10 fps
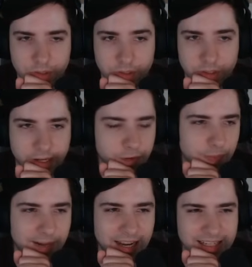can
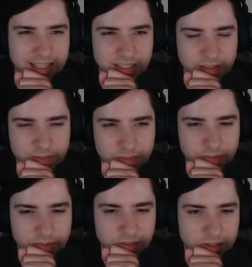replace.
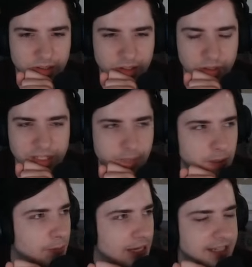You know, some people
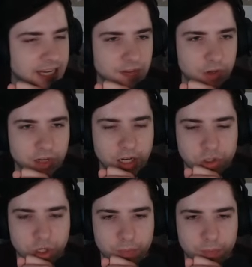play attack rate on
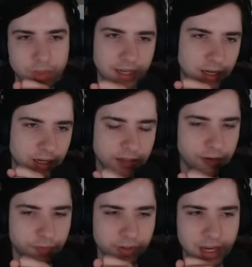Garchomp, but can
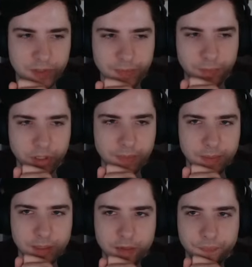definitely have a spot,
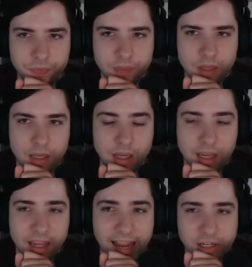maybe.
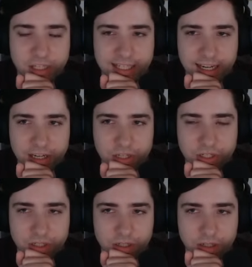Aegislash
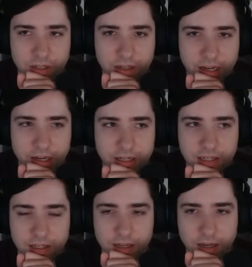can,
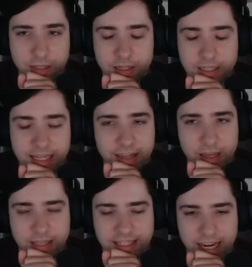I mean, it's either
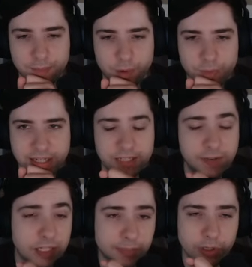same or better as
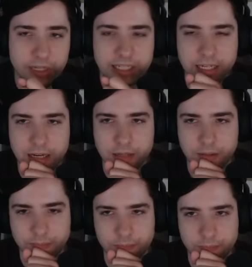weakness policy again,
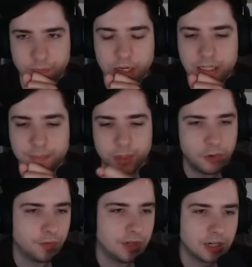right? But
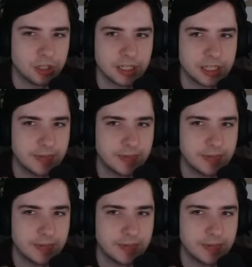cooldown reduction as well